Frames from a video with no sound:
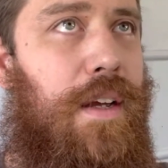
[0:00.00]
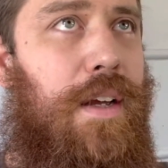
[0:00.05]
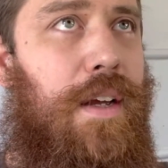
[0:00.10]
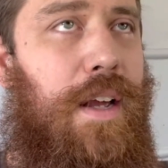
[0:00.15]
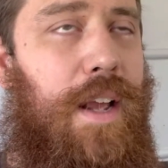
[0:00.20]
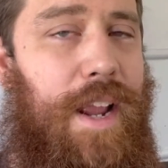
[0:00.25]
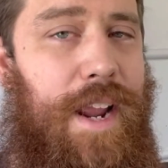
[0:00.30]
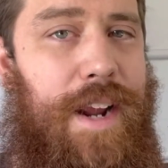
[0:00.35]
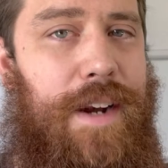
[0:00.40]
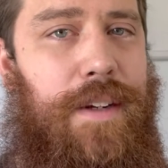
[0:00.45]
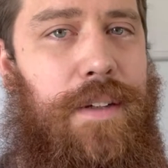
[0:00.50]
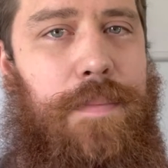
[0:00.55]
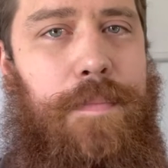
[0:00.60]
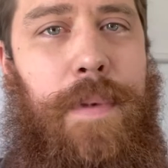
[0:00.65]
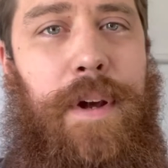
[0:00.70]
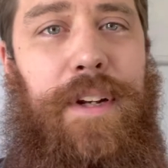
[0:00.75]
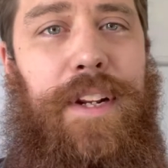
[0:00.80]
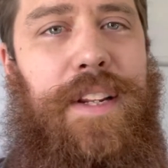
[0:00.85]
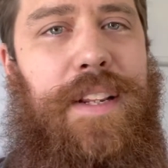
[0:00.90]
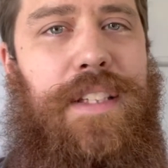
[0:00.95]
And
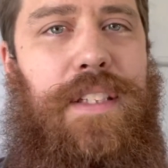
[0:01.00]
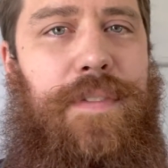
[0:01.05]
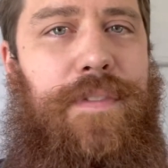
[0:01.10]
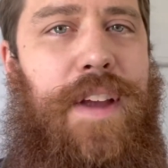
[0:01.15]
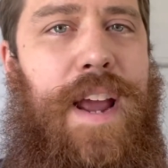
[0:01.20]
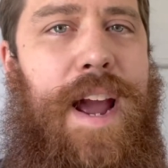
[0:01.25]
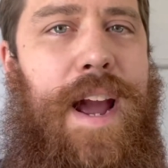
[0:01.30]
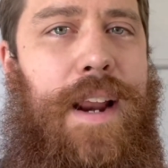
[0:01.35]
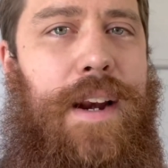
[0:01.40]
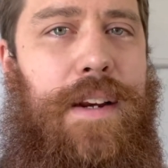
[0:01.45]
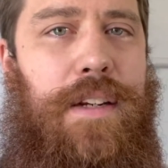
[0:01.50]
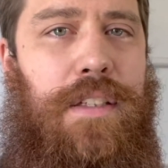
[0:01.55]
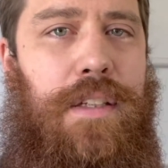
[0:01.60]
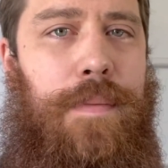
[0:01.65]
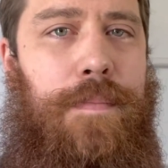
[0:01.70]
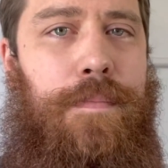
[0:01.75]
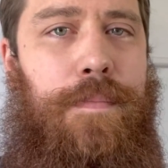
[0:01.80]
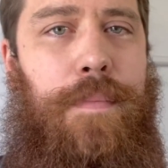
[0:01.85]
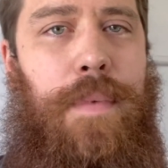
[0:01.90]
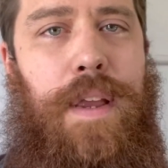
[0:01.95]
building this van is a
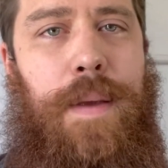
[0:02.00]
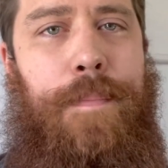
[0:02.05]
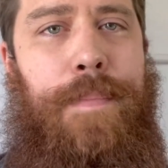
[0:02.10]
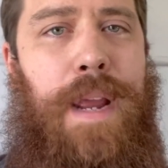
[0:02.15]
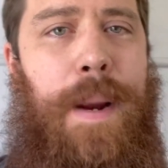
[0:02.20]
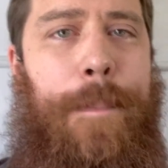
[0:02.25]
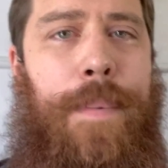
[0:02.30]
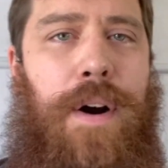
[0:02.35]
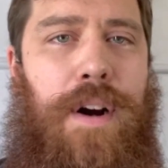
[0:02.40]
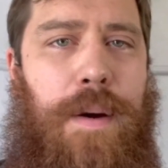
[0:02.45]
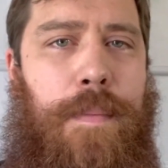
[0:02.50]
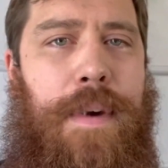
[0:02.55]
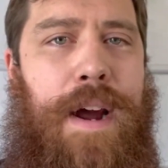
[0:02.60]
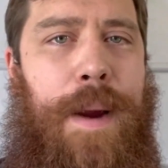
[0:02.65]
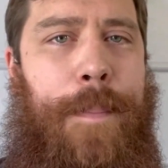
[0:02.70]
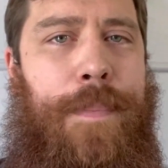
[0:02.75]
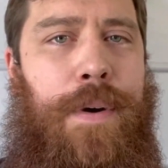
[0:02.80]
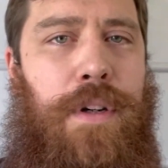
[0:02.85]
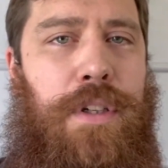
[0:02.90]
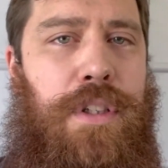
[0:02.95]
big part of my
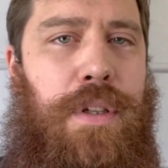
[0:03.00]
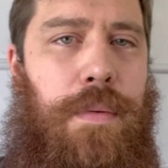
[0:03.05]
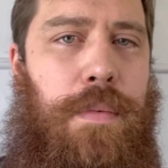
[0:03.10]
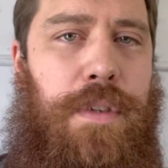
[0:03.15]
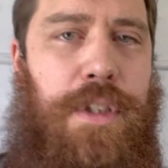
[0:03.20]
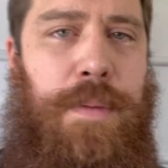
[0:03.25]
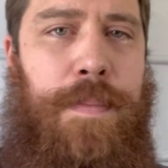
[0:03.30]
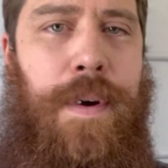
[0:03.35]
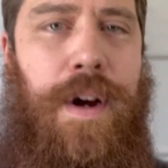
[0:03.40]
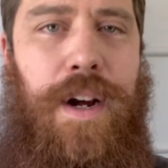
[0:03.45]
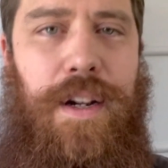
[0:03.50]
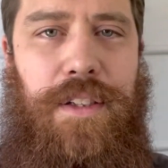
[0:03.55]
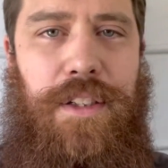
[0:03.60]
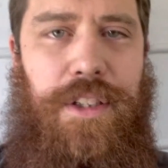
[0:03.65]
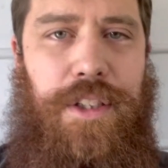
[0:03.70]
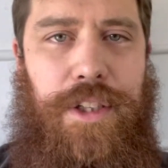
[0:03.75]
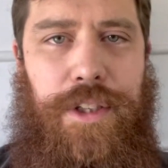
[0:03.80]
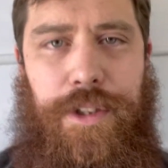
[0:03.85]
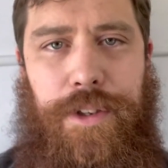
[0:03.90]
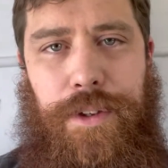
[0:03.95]
personal response
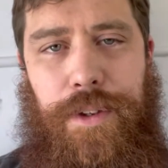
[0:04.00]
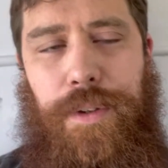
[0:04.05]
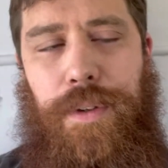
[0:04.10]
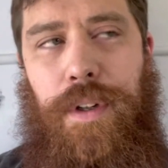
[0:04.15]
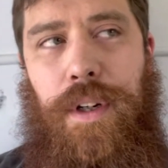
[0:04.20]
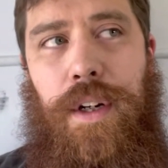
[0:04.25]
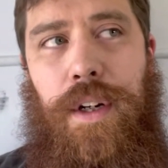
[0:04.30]
to